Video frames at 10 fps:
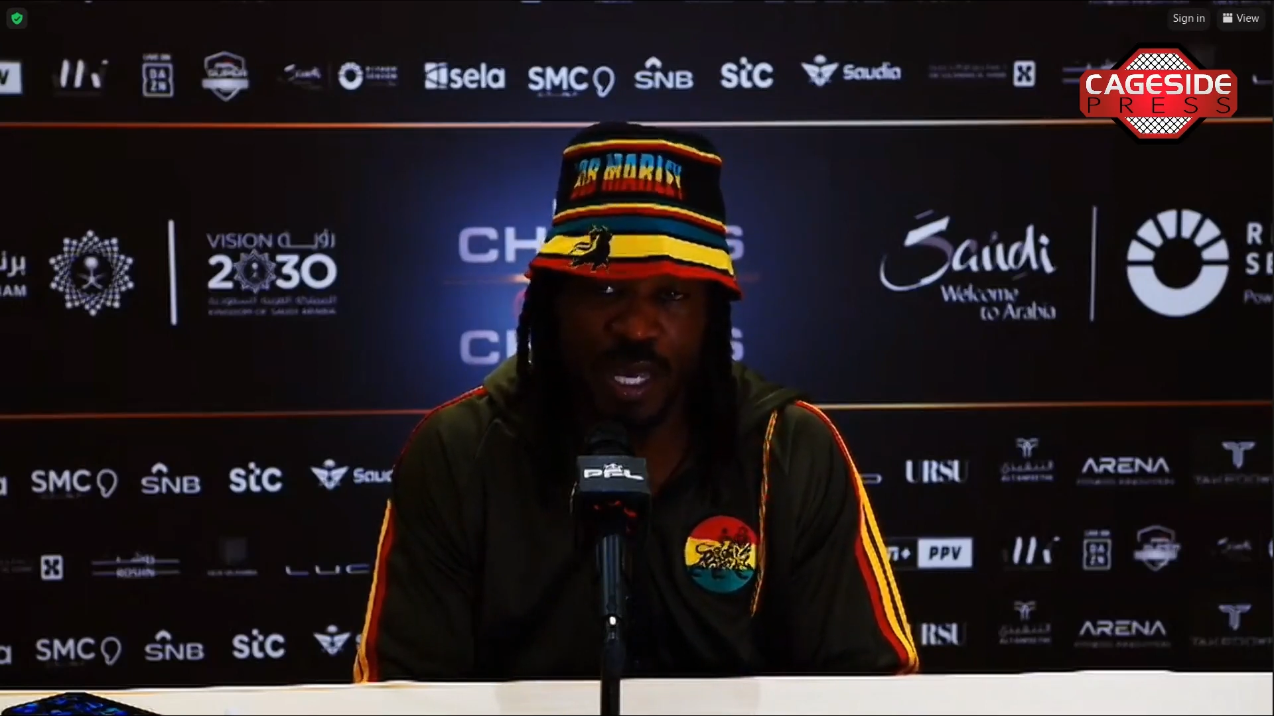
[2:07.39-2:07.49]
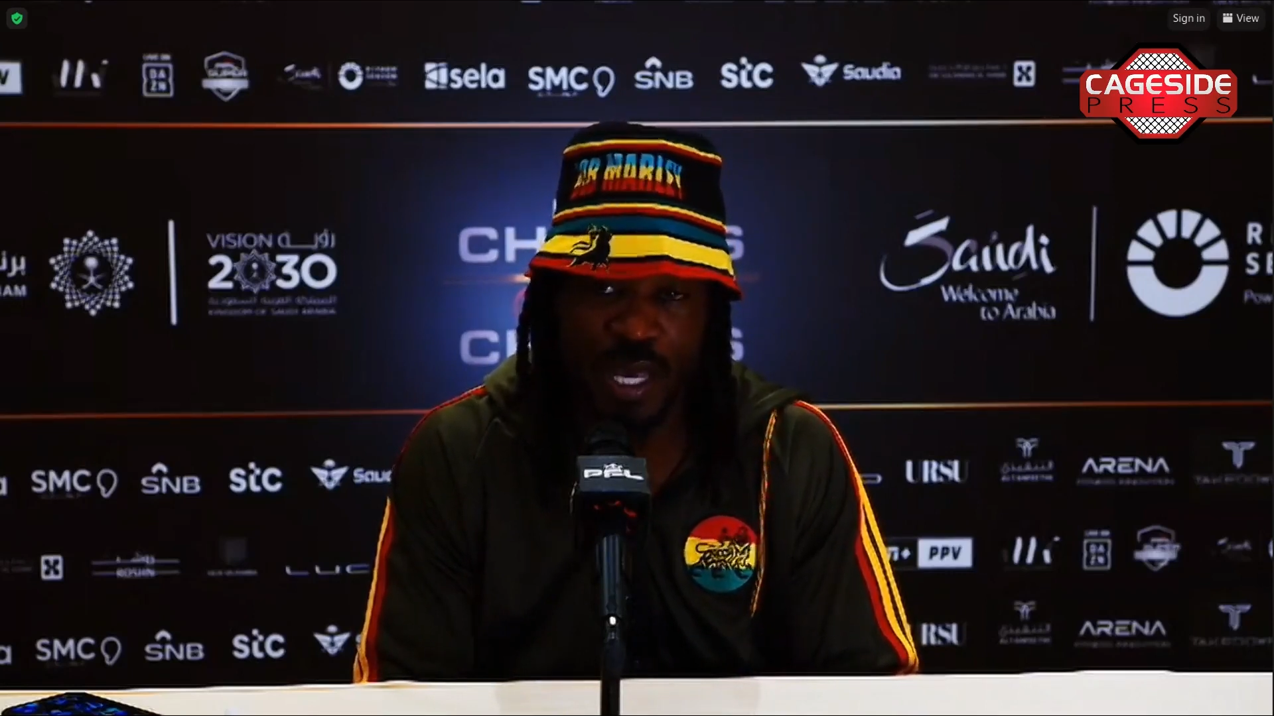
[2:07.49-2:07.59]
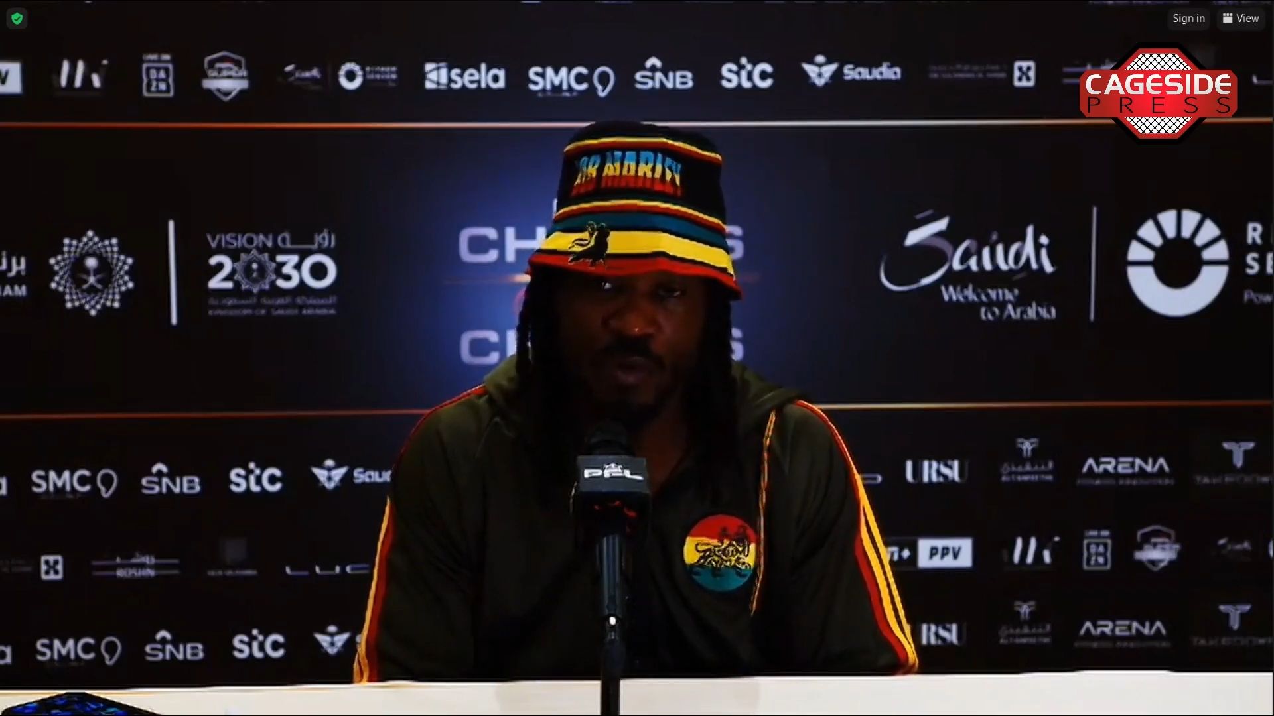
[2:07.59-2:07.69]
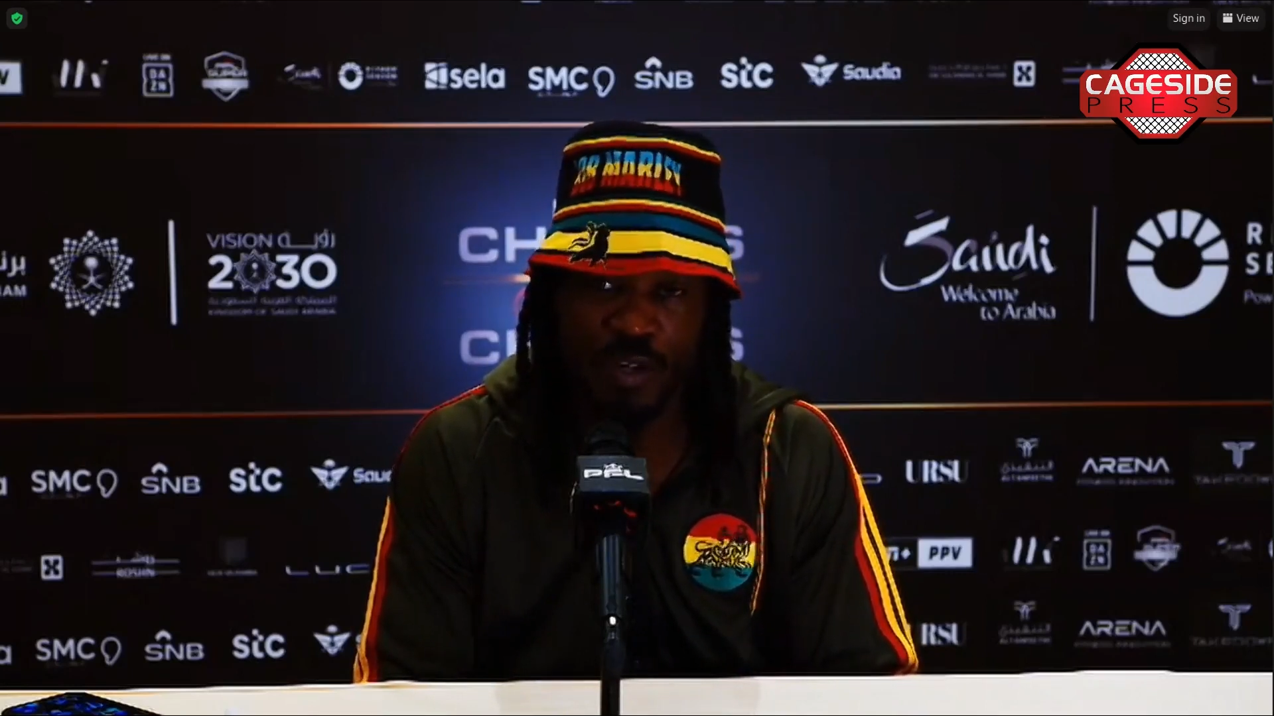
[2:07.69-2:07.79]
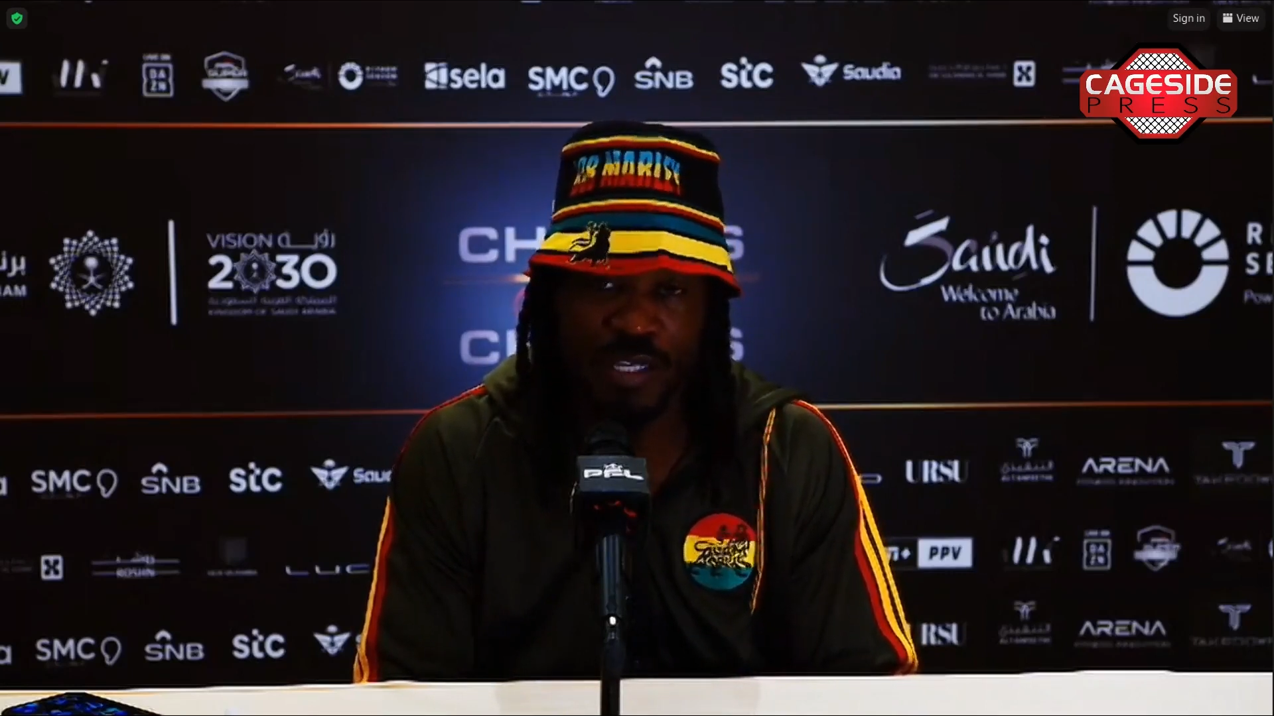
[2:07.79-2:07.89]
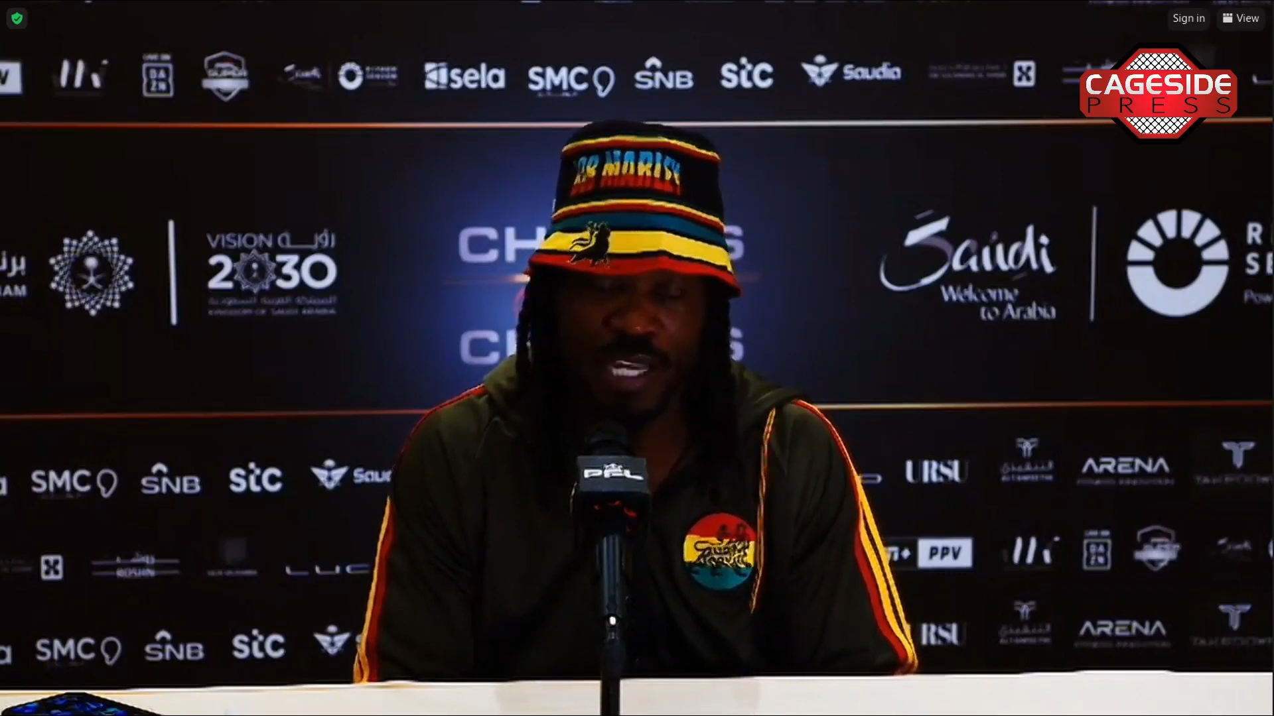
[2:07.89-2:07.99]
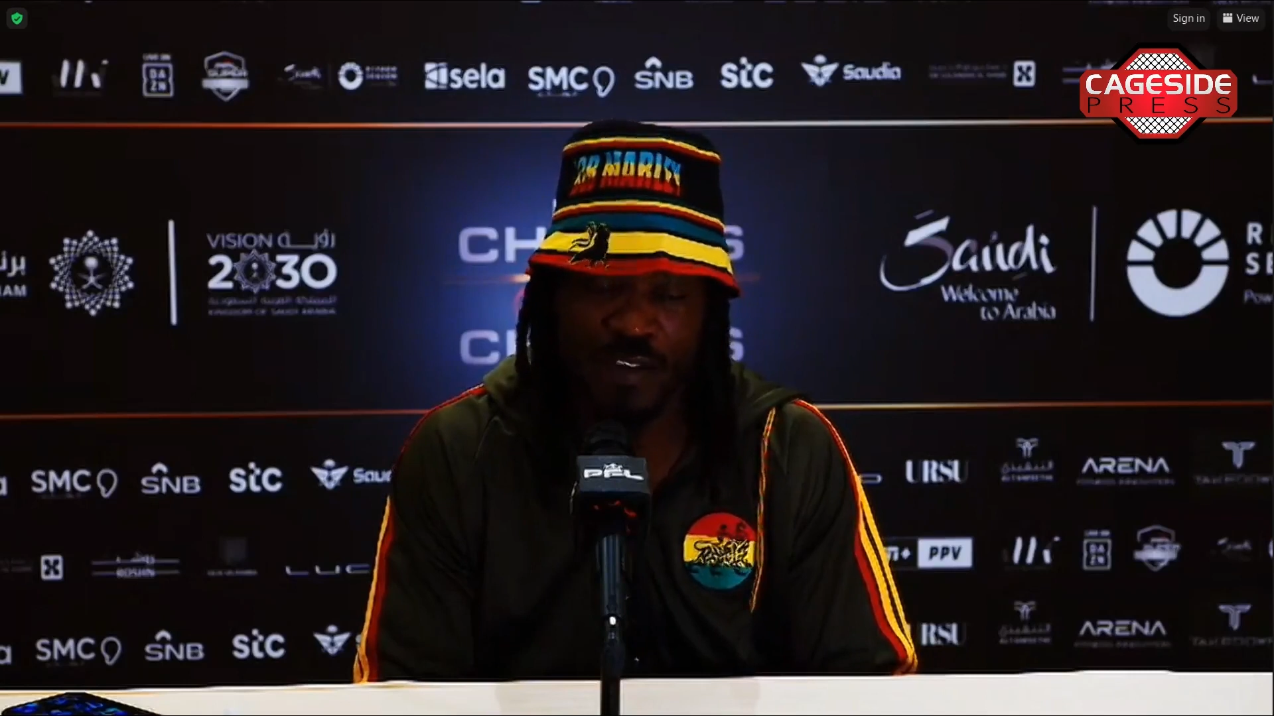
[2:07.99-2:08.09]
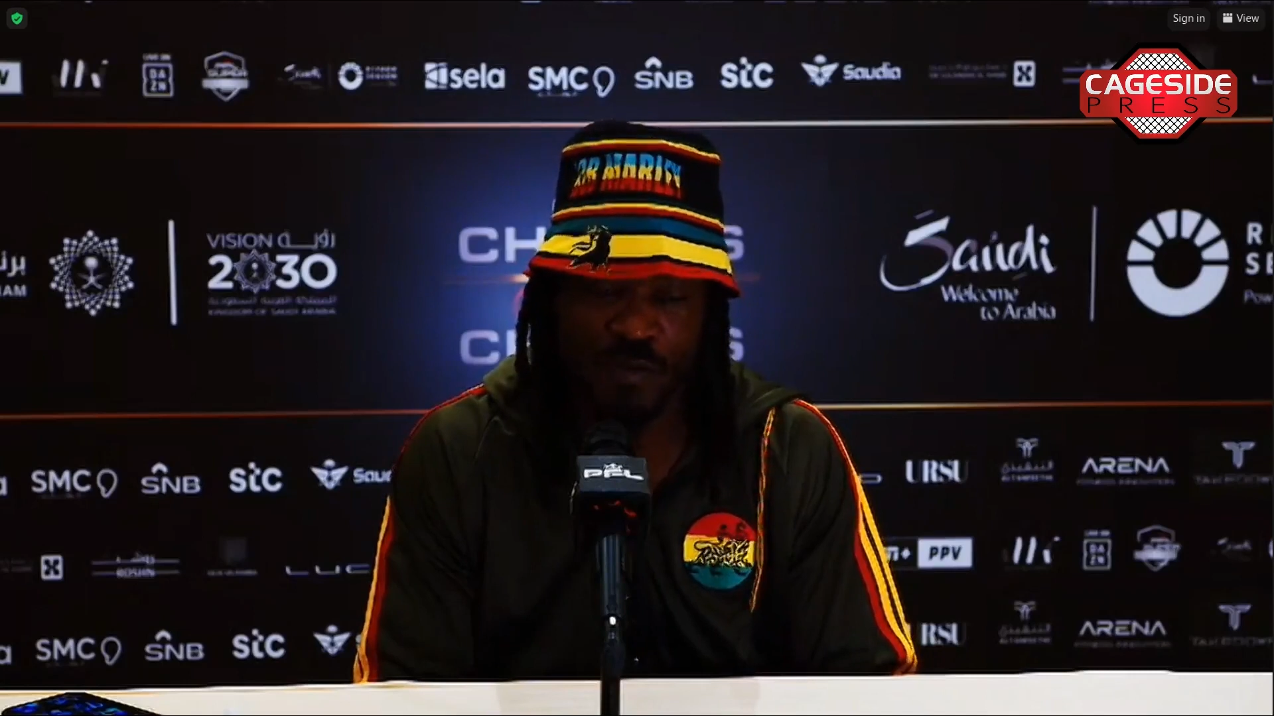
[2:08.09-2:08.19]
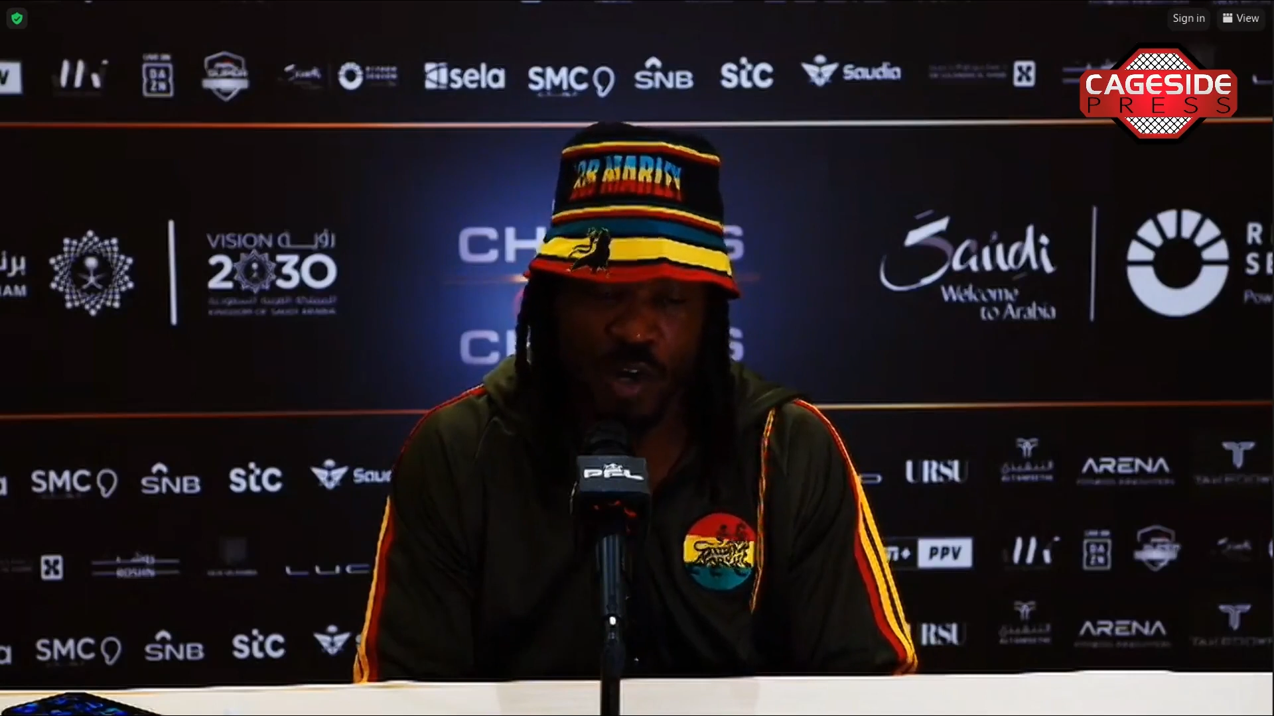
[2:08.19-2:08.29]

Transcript: And once I give him